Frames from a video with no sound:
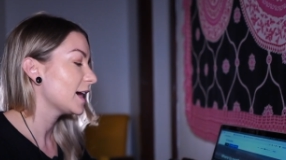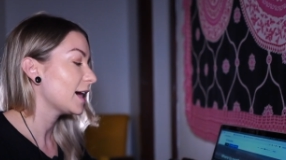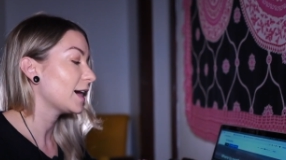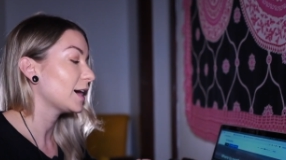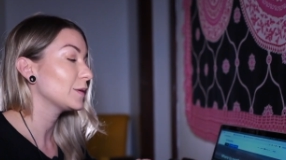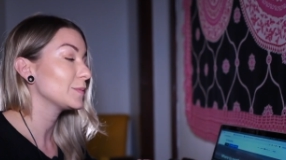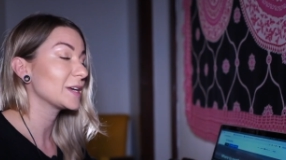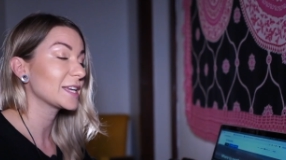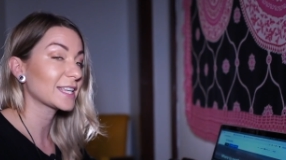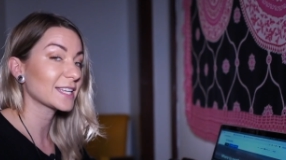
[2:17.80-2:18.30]

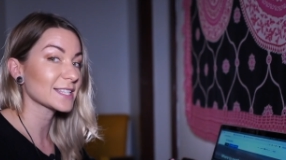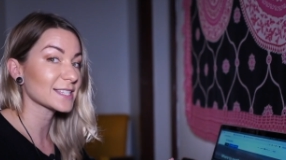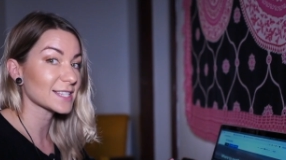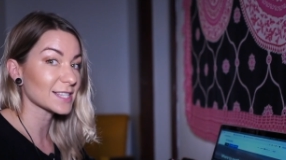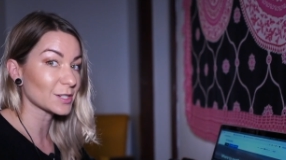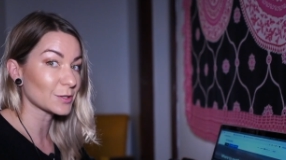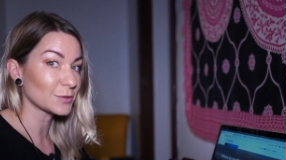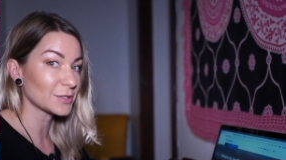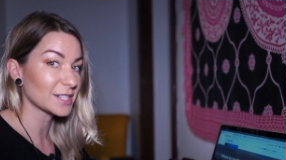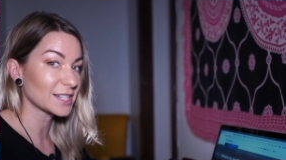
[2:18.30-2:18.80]
and get
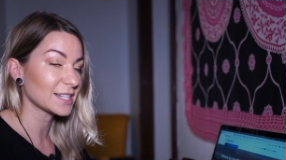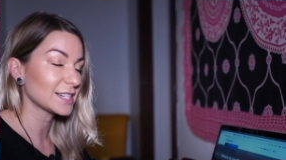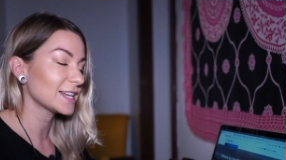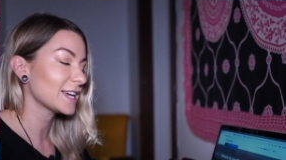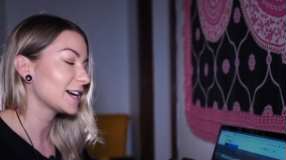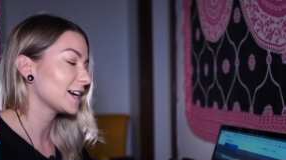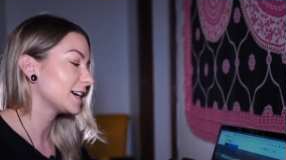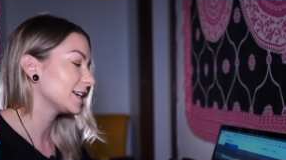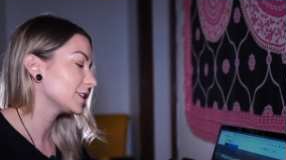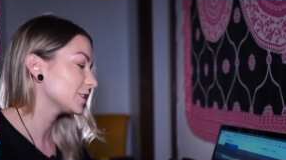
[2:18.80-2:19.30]
settled in
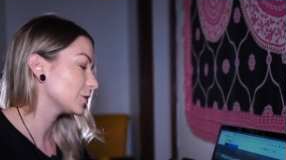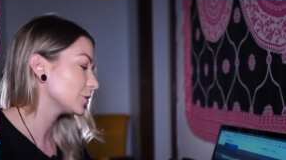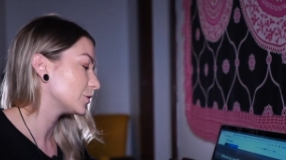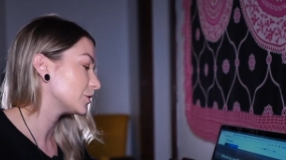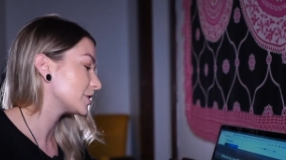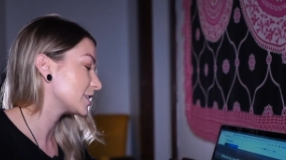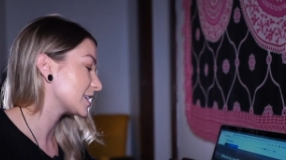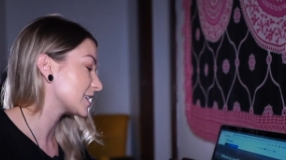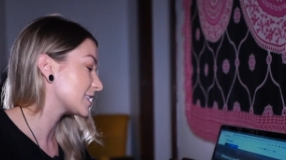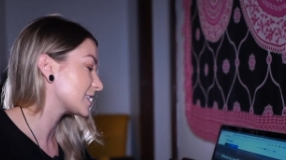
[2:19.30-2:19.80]
at
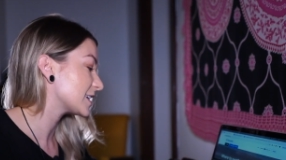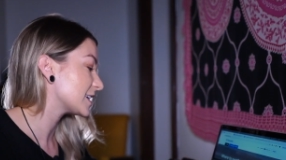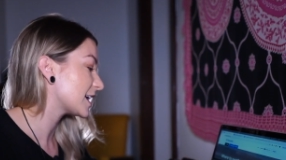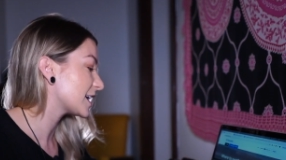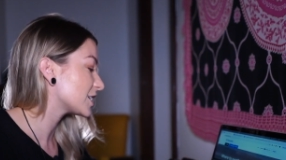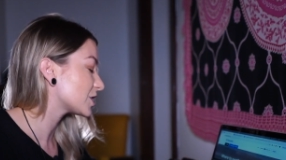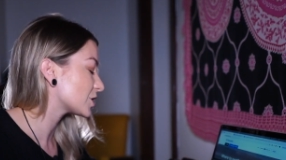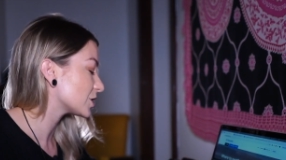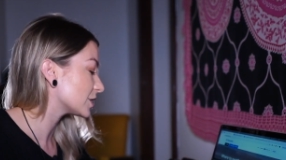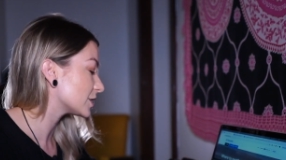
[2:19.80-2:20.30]
your
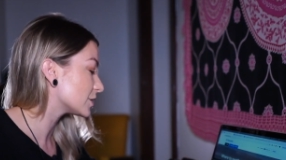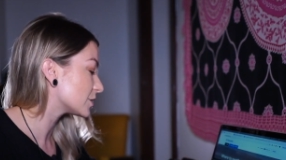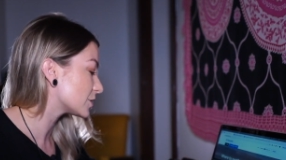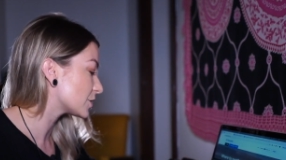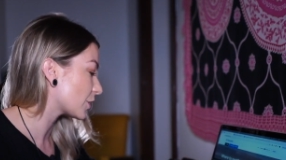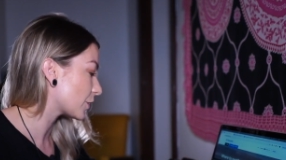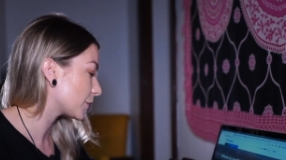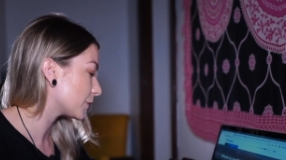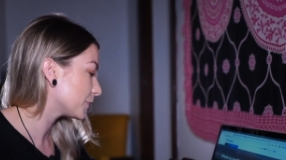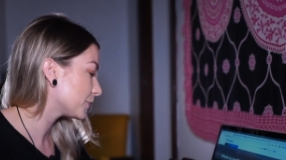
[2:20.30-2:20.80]
destination.
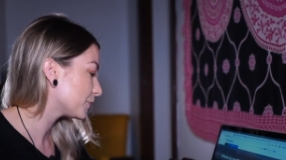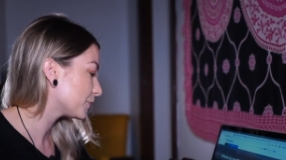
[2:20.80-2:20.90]
So